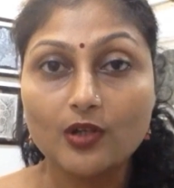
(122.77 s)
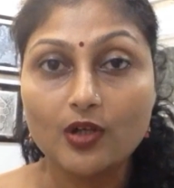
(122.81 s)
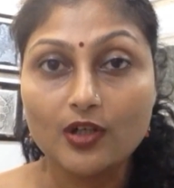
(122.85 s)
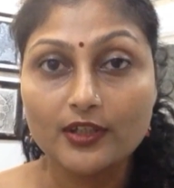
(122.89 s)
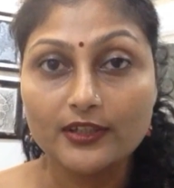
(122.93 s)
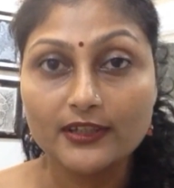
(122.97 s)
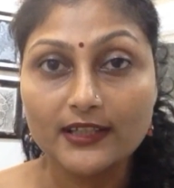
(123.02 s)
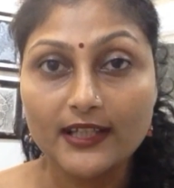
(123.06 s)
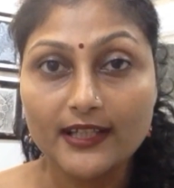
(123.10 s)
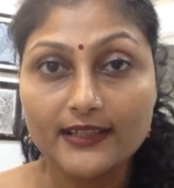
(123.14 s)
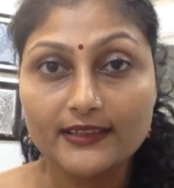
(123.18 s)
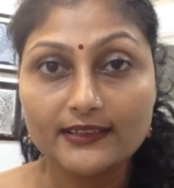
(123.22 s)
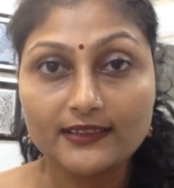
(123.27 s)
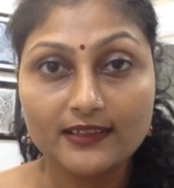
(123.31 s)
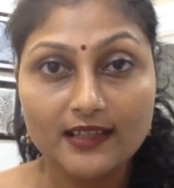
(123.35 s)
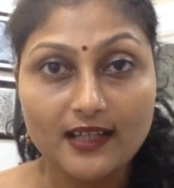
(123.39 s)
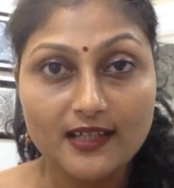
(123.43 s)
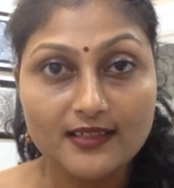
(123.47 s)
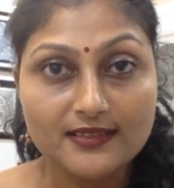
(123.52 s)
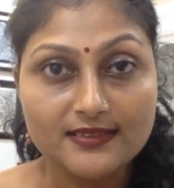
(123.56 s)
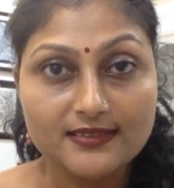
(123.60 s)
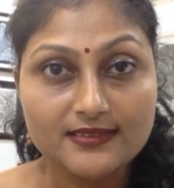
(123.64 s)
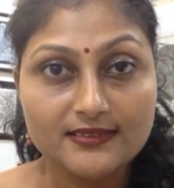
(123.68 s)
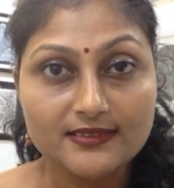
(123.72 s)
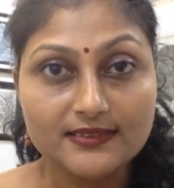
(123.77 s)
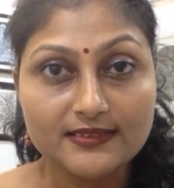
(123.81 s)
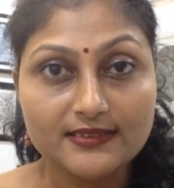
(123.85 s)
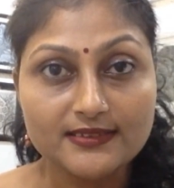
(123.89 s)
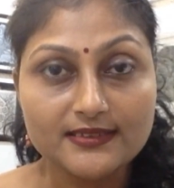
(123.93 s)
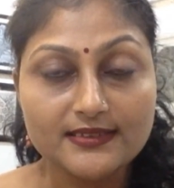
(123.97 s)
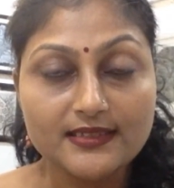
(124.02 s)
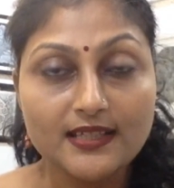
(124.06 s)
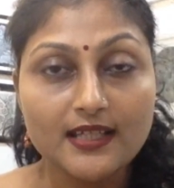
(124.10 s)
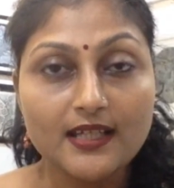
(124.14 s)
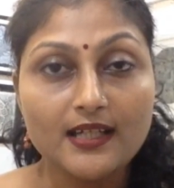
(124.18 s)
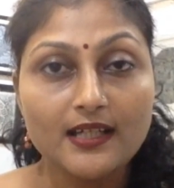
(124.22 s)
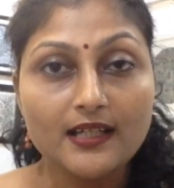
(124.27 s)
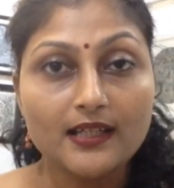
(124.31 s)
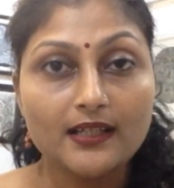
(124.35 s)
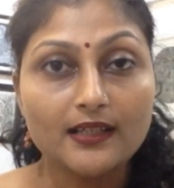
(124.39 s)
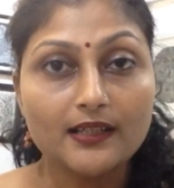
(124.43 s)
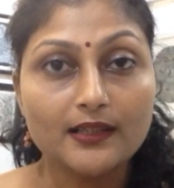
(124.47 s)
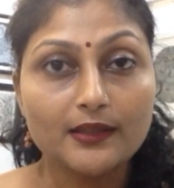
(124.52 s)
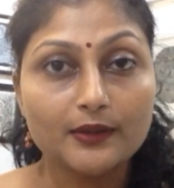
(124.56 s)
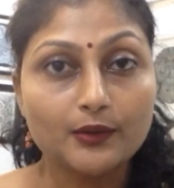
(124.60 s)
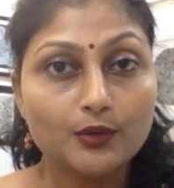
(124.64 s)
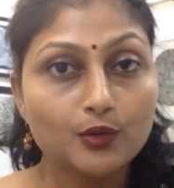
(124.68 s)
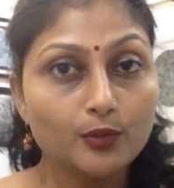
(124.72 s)
online classes,
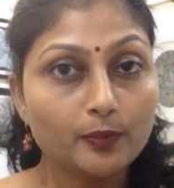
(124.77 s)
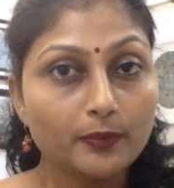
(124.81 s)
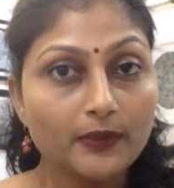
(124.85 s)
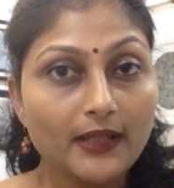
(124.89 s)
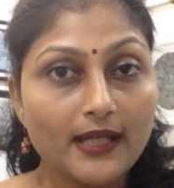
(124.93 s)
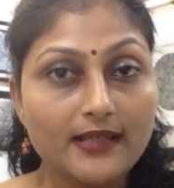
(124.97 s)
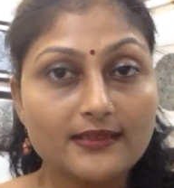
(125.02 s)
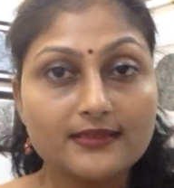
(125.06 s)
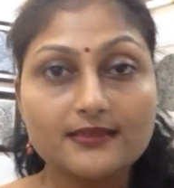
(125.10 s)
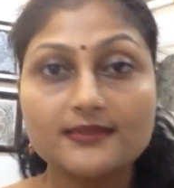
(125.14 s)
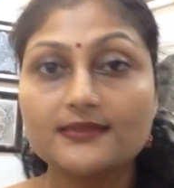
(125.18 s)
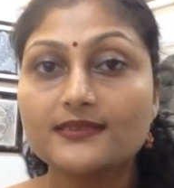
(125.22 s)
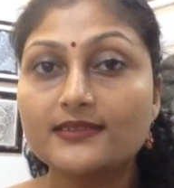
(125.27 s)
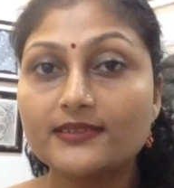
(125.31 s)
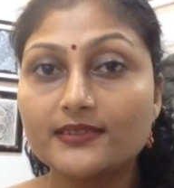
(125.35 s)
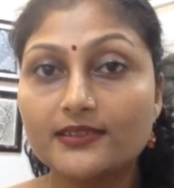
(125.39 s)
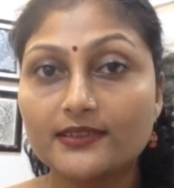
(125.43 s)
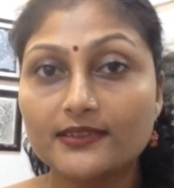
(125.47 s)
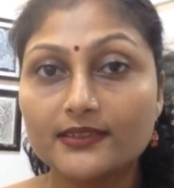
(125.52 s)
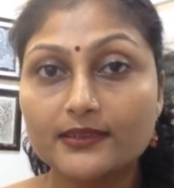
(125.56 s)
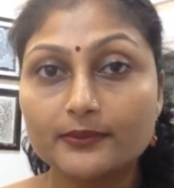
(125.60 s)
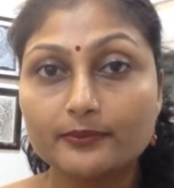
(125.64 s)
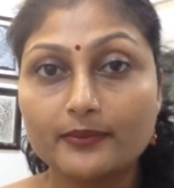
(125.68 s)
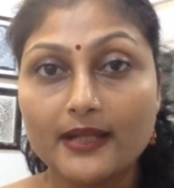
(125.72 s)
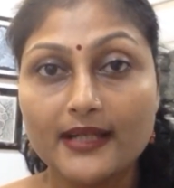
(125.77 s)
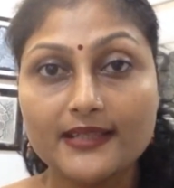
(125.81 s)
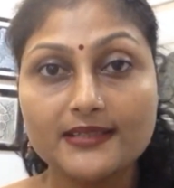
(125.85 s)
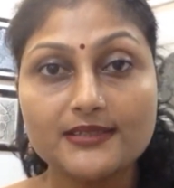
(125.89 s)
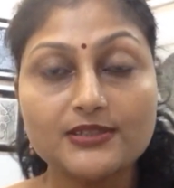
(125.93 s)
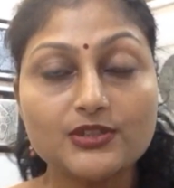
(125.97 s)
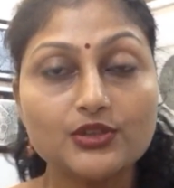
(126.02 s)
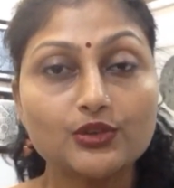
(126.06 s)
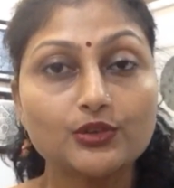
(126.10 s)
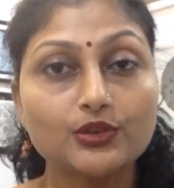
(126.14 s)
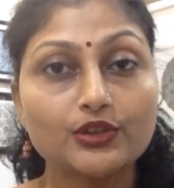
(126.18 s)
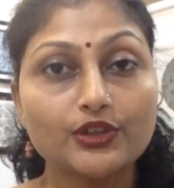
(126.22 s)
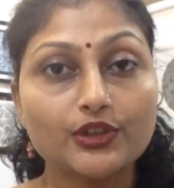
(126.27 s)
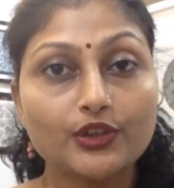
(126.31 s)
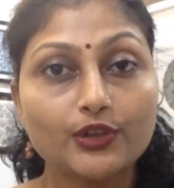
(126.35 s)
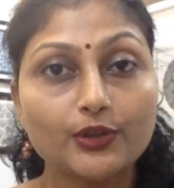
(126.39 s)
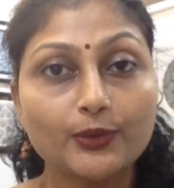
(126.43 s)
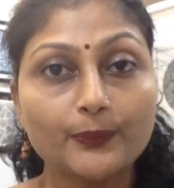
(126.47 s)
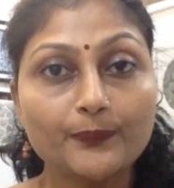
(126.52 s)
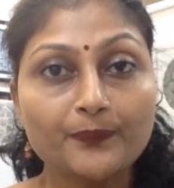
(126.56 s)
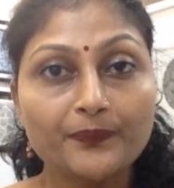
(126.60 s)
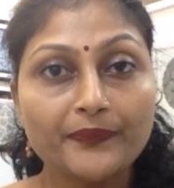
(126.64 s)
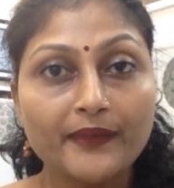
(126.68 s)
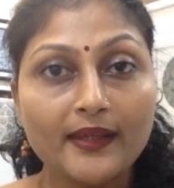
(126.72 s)
group classes here at my studio,